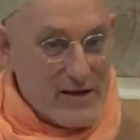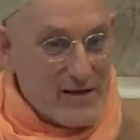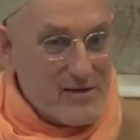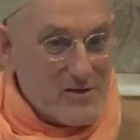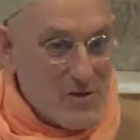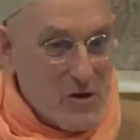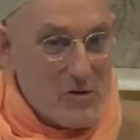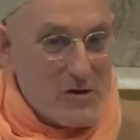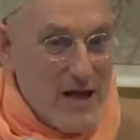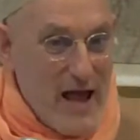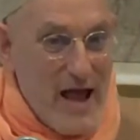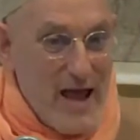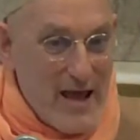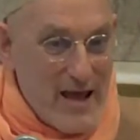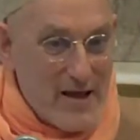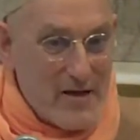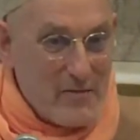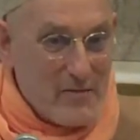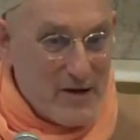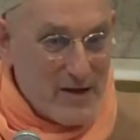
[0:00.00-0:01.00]
that
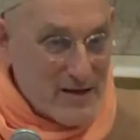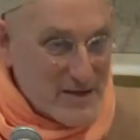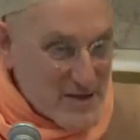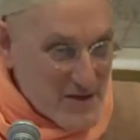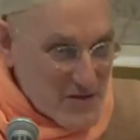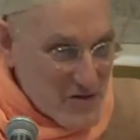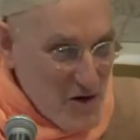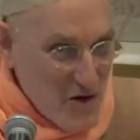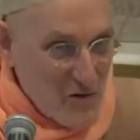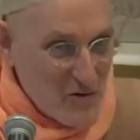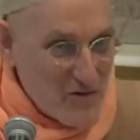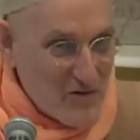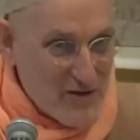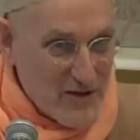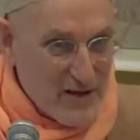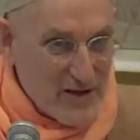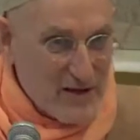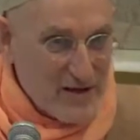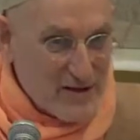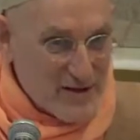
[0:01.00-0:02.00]
kind of thing is
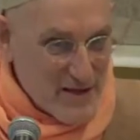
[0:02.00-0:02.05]
okay,